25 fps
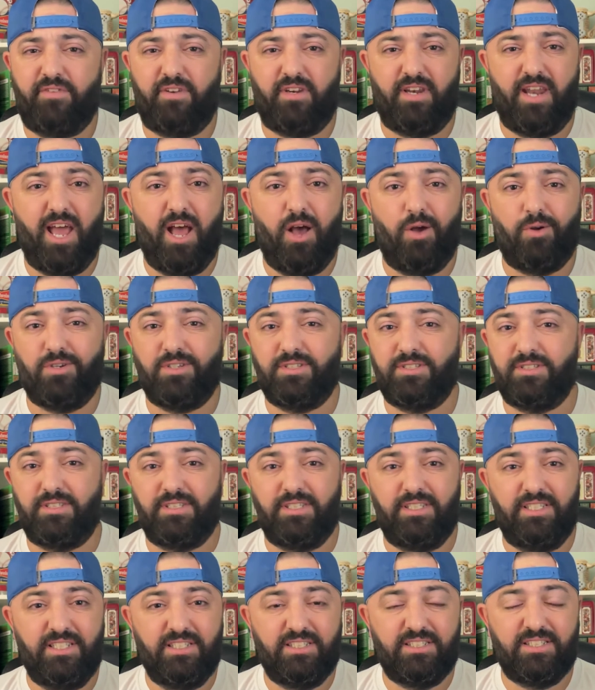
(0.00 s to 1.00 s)
now? Because
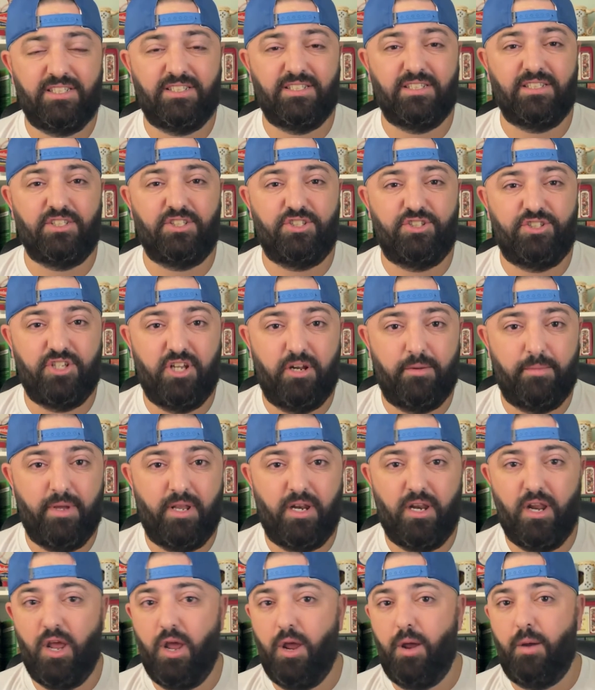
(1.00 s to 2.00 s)
Leeds is legitimate,
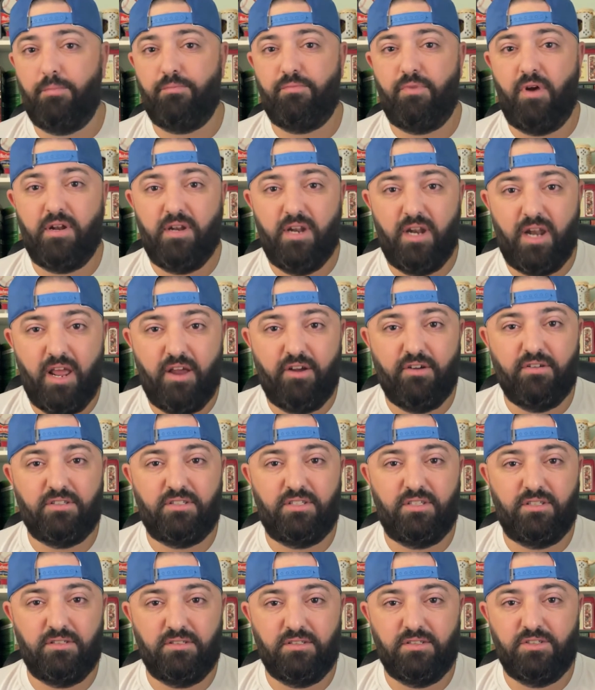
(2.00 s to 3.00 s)
Brendan
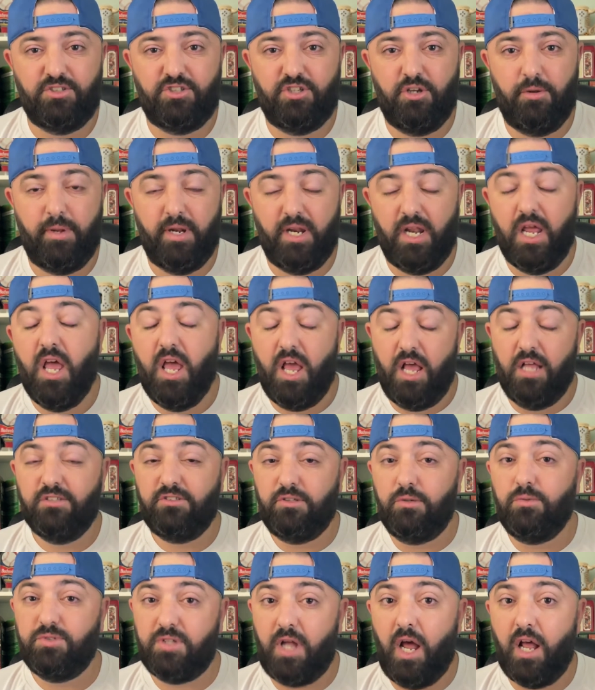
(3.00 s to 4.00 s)
Aronson's legitimate, and so
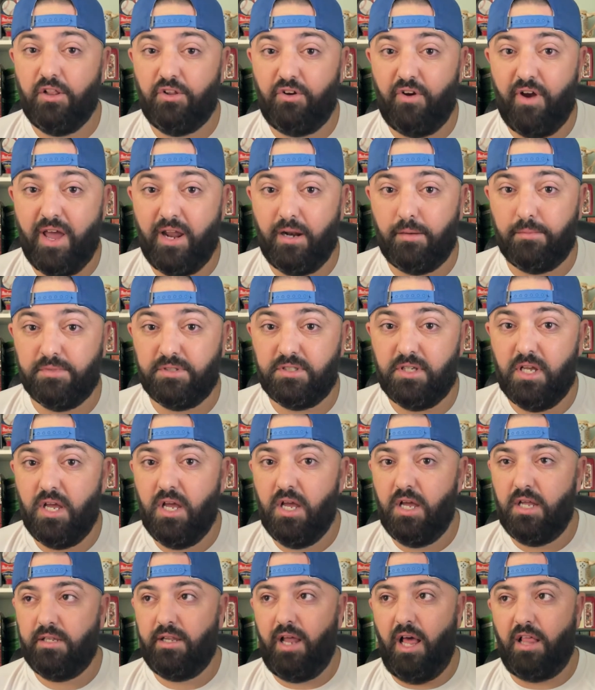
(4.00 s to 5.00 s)
is Tyler Adams.
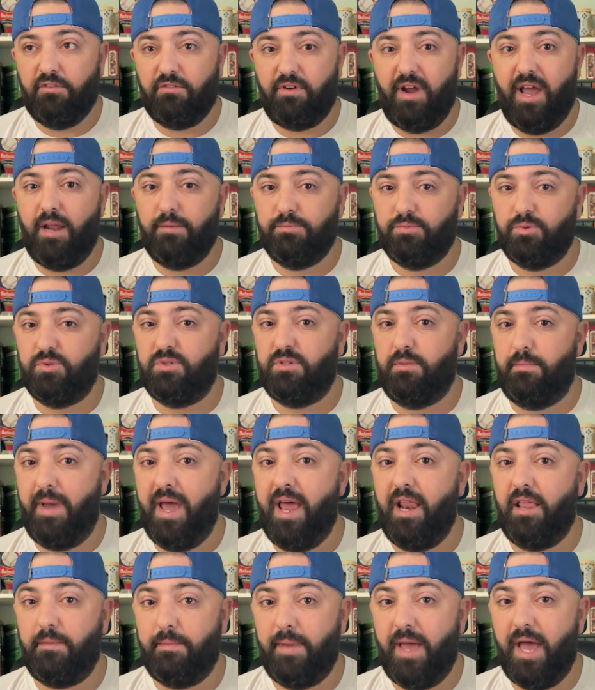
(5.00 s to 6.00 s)
Tyler Adams was the man
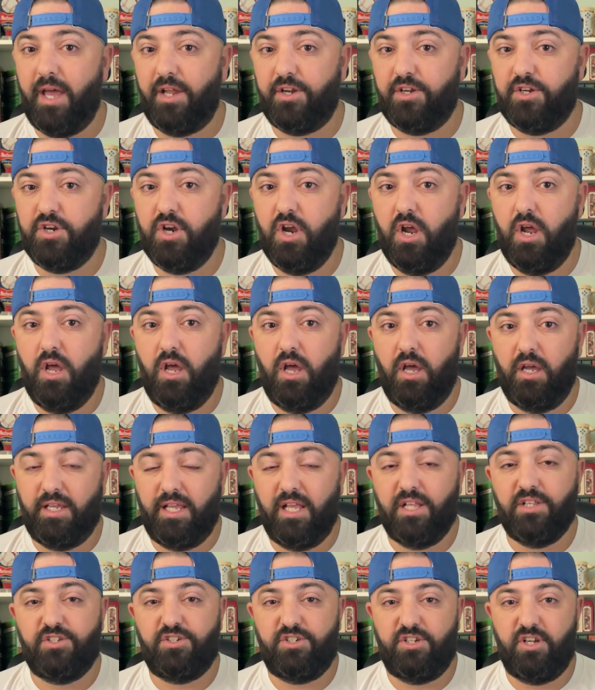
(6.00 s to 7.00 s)
of the match.
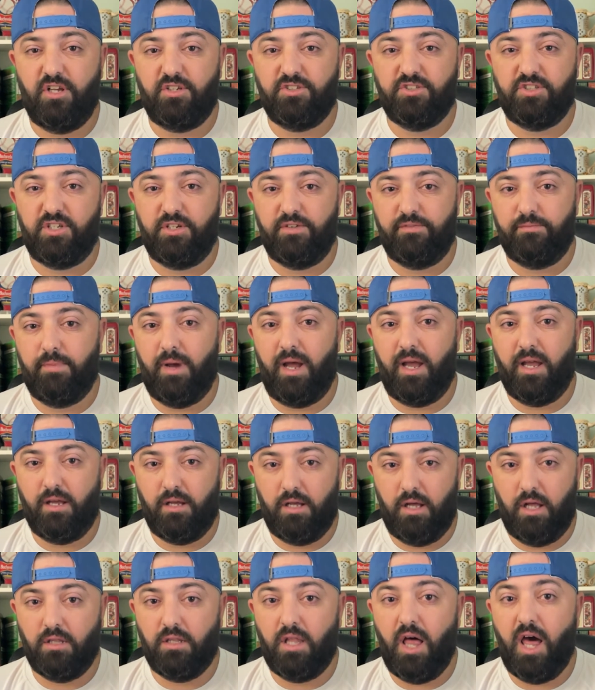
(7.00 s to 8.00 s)
against Chelsea by
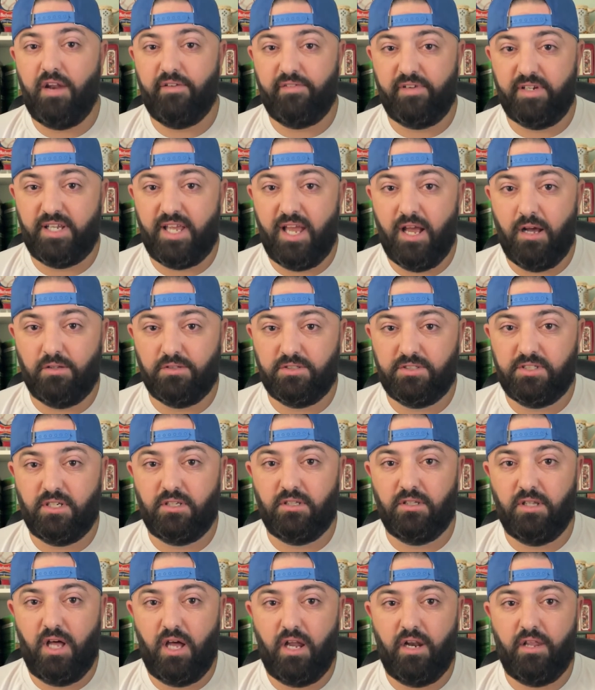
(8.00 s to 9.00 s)
a lot of accounts and a
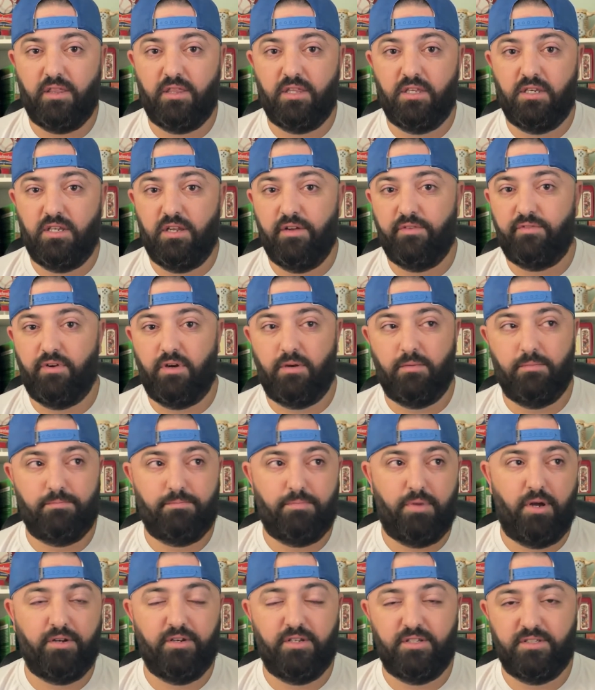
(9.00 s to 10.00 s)
lot of the different
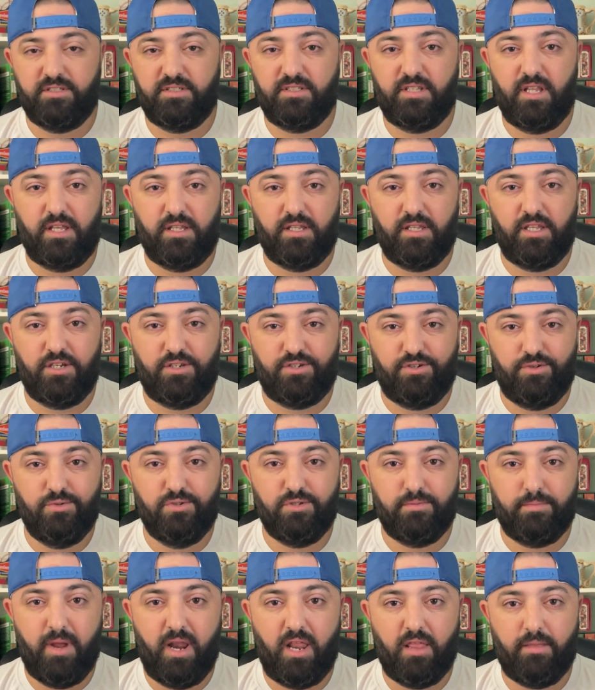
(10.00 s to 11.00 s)
pundits that choose
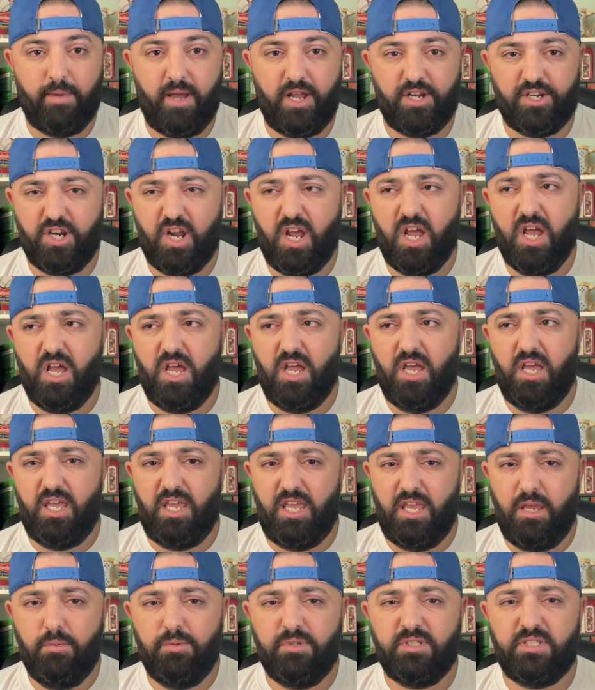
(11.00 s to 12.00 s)
man of the match.
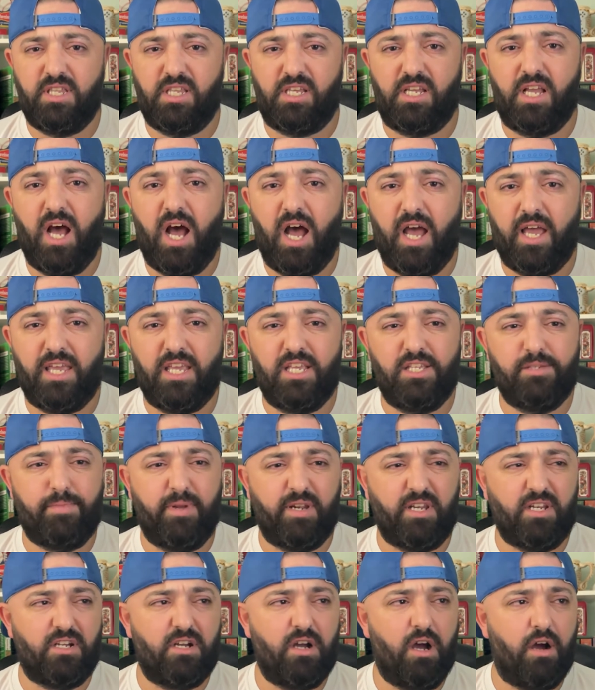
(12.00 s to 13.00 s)
He was the guy. He's
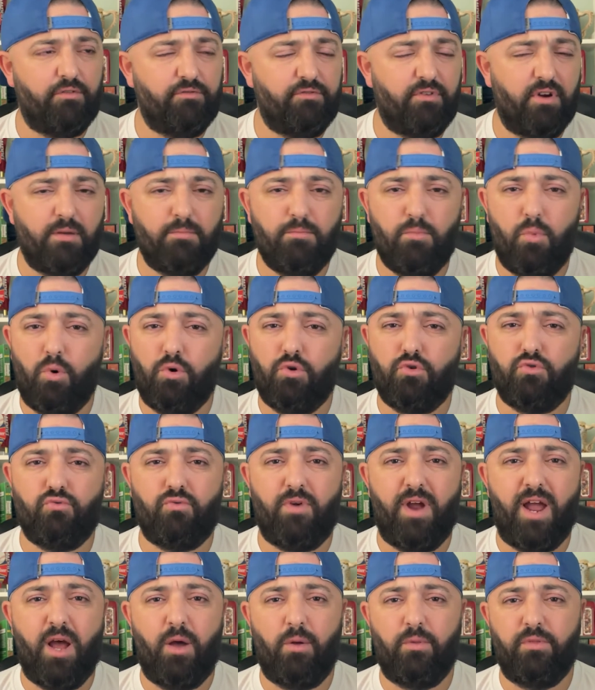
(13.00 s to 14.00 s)
been covering more
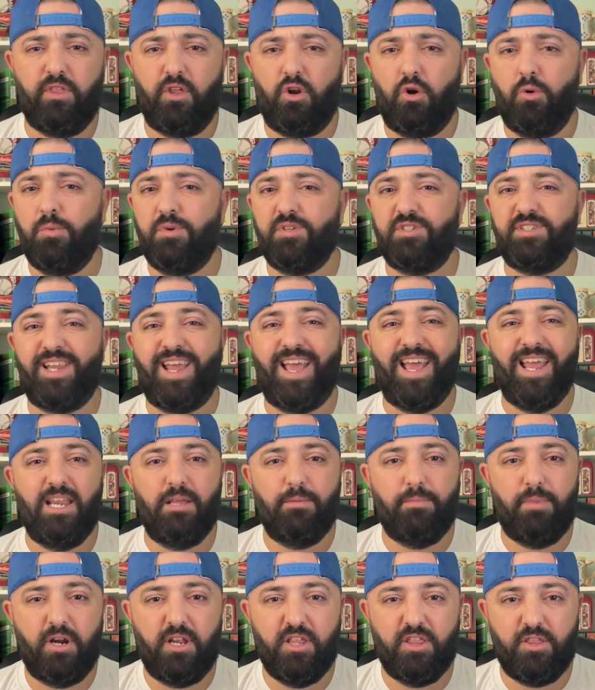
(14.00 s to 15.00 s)
ground than almost
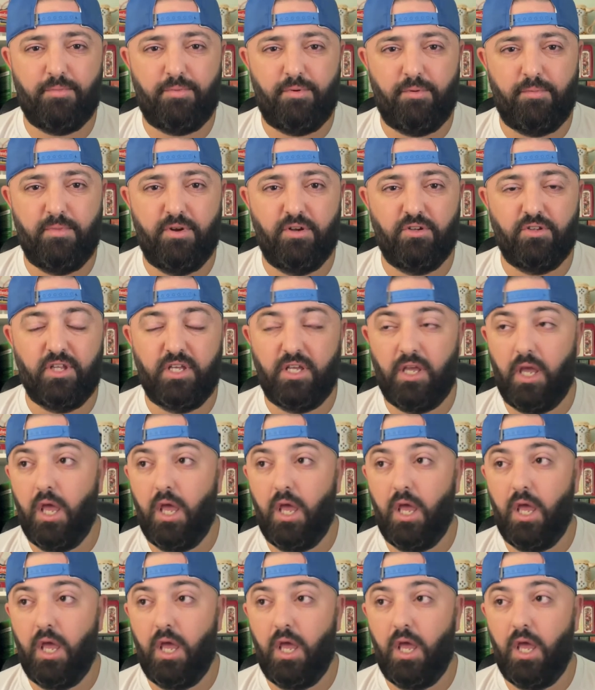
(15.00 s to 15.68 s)
anybody in the Premier League.